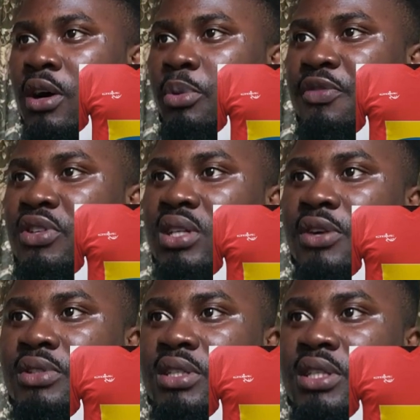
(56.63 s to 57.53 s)
professional
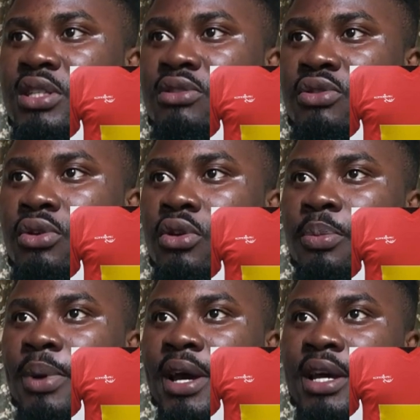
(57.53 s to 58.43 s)
jerseys in
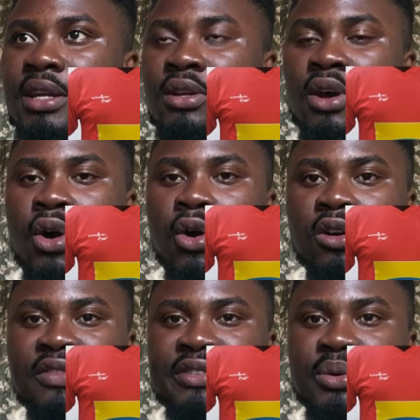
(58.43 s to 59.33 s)
Europe and all
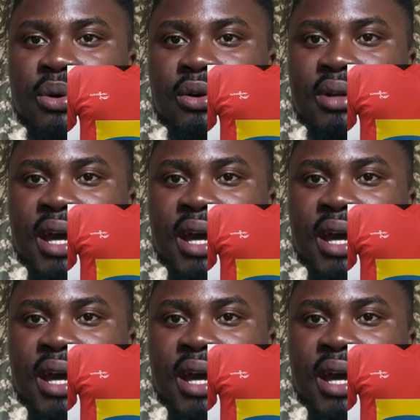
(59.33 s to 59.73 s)
over the world,